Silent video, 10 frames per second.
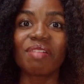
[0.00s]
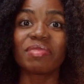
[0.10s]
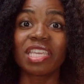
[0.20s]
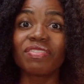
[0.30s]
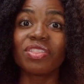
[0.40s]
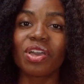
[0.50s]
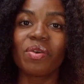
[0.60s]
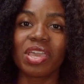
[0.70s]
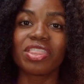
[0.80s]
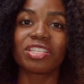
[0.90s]
Even
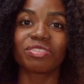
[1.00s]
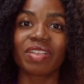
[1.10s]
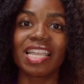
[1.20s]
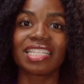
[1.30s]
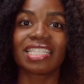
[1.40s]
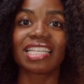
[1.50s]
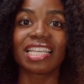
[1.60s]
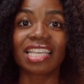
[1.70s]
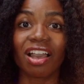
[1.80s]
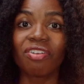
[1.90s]
though in this race,
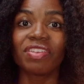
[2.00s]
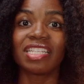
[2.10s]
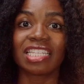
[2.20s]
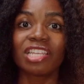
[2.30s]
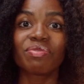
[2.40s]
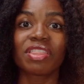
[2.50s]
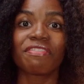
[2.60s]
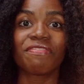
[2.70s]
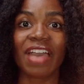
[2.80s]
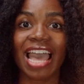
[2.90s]
Kelvin did run the
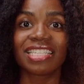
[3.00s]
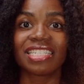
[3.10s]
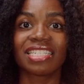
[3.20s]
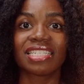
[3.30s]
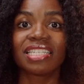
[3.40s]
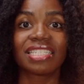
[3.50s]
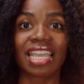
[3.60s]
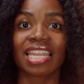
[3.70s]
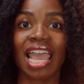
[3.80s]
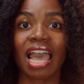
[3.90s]
fastest
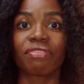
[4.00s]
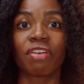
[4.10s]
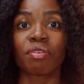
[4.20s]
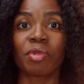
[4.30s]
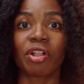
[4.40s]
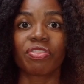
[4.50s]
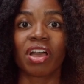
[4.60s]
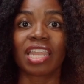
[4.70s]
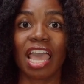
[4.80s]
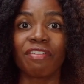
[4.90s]
second half of a
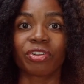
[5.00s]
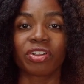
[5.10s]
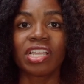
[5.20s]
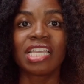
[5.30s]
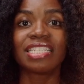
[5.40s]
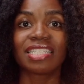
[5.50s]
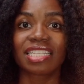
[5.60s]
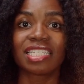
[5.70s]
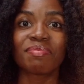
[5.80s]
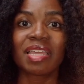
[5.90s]
marathon ever,
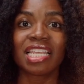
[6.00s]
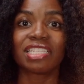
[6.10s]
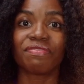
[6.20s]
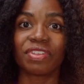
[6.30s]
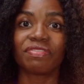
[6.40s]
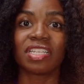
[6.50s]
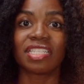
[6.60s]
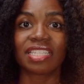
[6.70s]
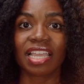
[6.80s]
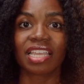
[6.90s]
60 minutes and
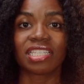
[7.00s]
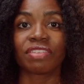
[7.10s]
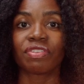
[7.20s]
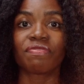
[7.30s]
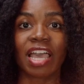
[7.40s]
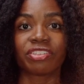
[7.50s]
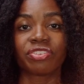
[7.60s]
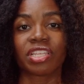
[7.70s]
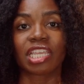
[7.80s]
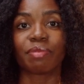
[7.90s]
15 seconds, even
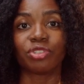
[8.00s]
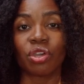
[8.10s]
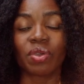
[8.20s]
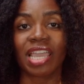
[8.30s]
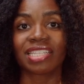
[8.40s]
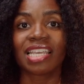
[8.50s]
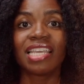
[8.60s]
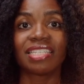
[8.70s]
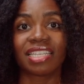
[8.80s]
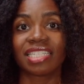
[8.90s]
faster than Kipchoge's
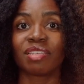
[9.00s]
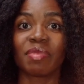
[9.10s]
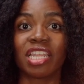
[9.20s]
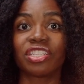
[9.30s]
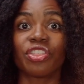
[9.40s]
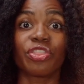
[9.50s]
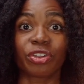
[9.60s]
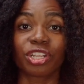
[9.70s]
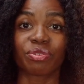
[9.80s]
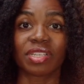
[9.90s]
60 minutes and
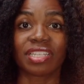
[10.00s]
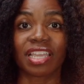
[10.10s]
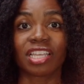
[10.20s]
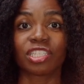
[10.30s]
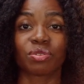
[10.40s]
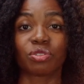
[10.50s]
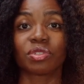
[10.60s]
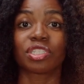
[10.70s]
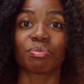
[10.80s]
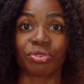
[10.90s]
33 seconds, which
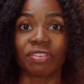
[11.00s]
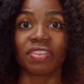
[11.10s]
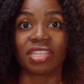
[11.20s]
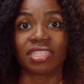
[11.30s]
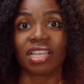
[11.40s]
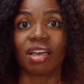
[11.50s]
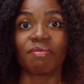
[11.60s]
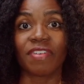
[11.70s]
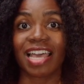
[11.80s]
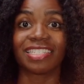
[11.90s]
was the previous
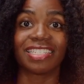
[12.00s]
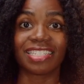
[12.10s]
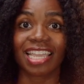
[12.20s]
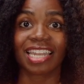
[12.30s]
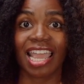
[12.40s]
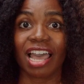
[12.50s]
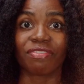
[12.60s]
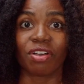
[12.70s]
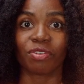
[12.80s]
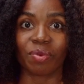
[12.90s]
fastest second half
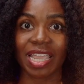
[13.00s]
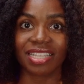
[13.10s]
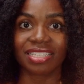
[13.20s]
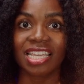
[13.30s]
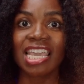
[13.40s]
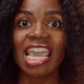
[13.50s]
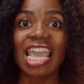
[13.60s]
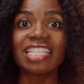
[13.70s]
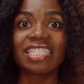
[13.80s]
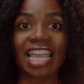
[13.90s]
of a race.
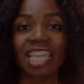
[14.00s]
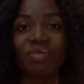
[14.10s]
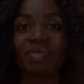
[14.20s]
And second